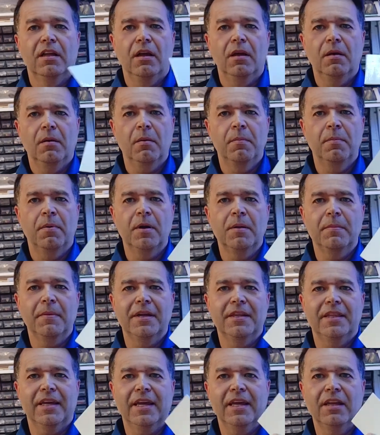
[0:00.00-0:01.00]
I've probably
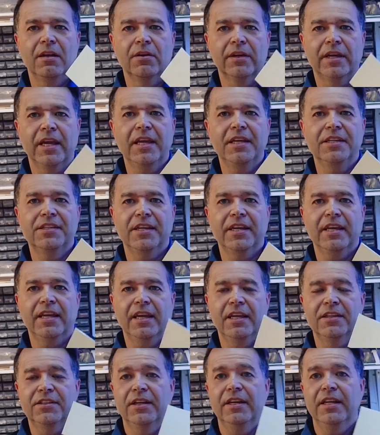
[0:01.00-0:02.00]
made that look easy.
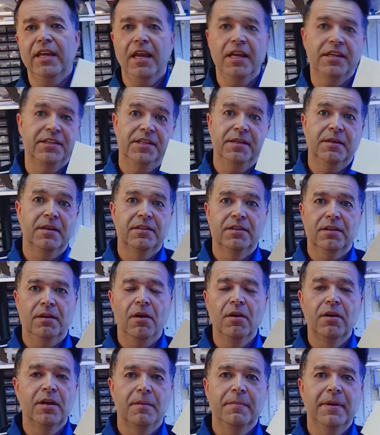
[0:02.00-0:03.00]
It's only easy because I
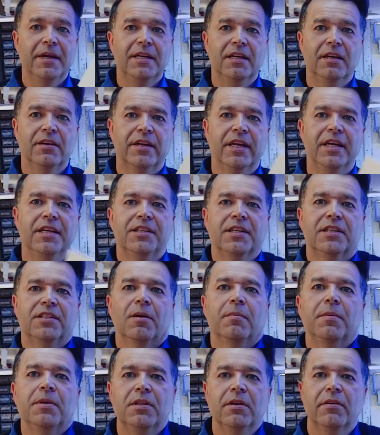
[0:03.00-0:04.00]
only made it look easy because I've
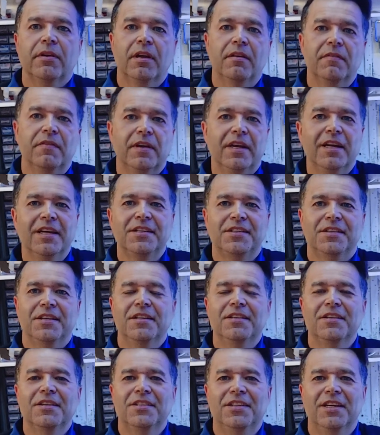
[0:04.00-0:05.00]
been doing it for years.
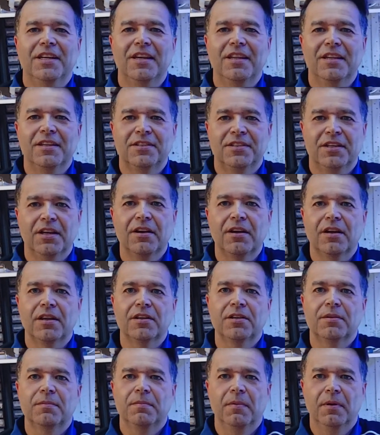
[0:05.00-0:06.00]
As I said at the start
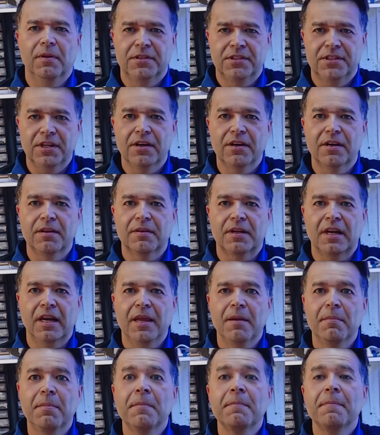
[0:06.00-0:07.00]
of the
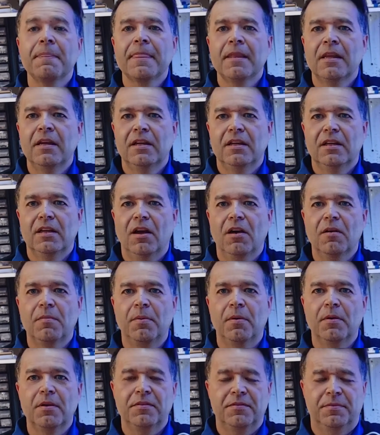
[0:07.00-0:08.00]
clip, I
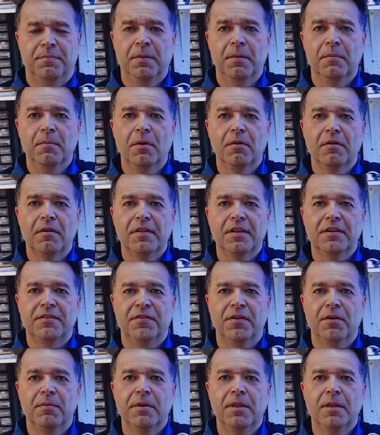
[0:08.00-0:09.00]
probably put more of this
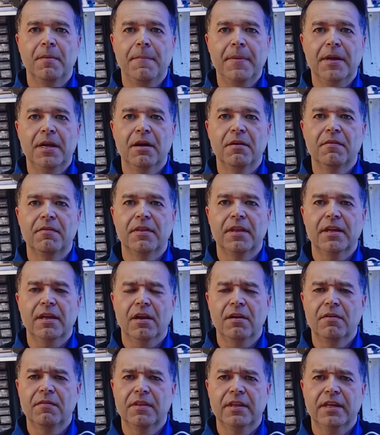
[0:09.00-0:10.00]
film in the bin over
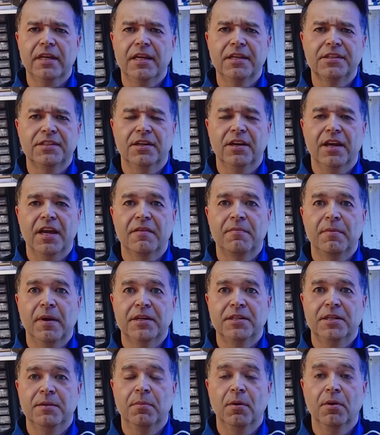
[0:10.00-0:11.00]
the years than I have
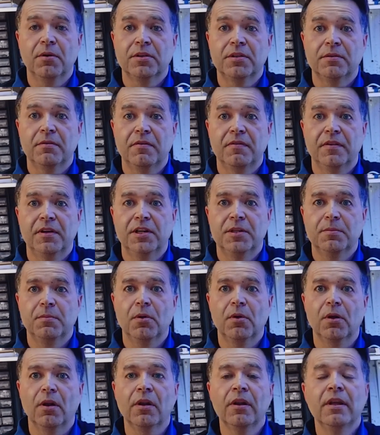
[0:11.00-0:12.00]
actually put onto a finished
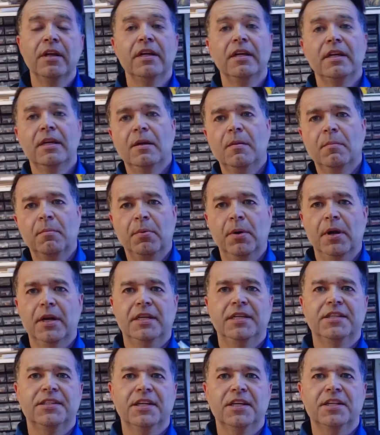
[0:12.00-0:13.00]
model.
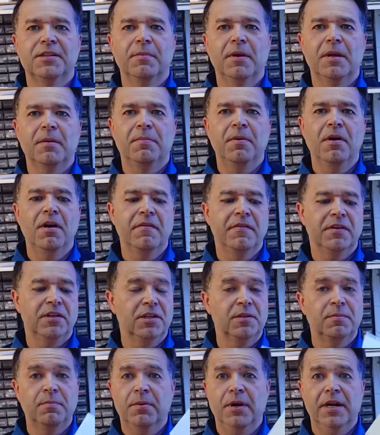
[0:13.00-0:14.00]
Practice does make perfect.
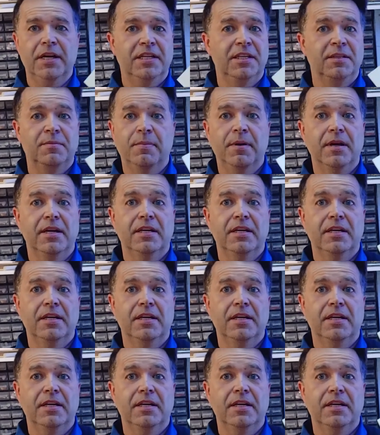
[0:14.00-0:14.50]
Just practice